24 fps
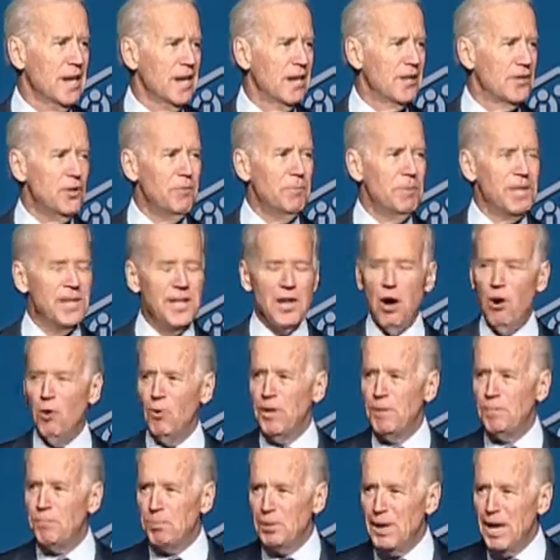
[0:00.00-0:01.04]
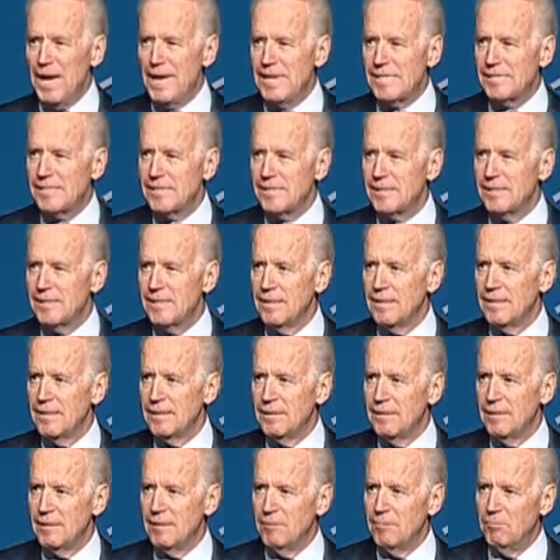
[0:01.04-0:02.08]
You've been the only place
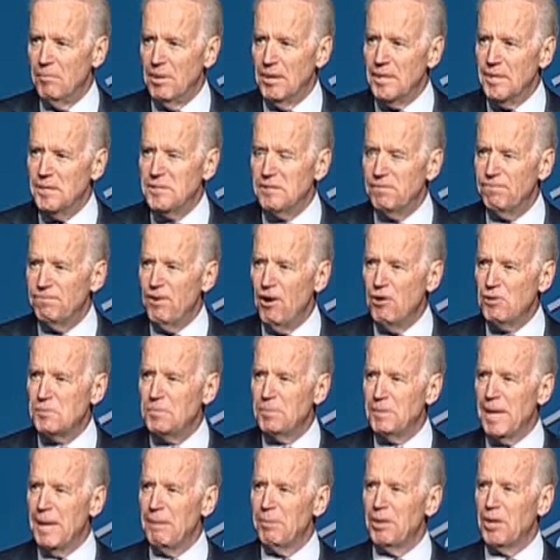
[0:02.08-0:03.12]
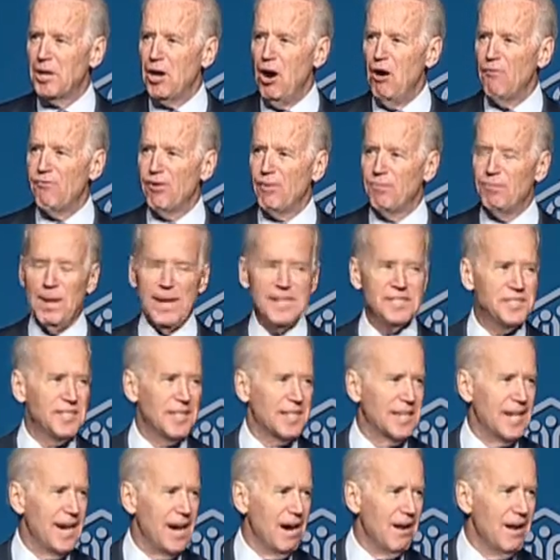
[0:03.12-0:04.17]
millions of folks have been able to go for
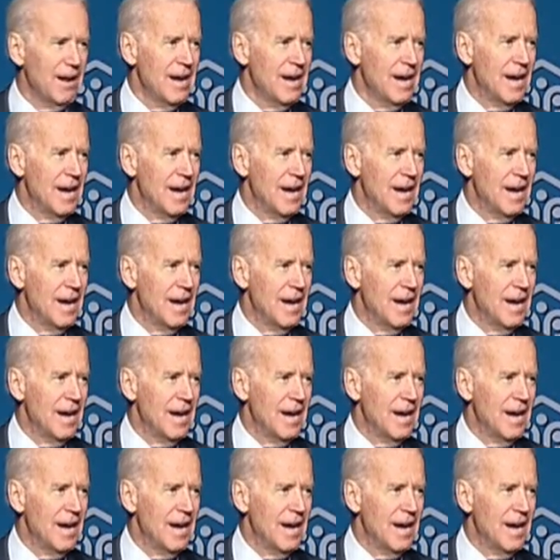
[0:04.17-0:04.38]
basic care.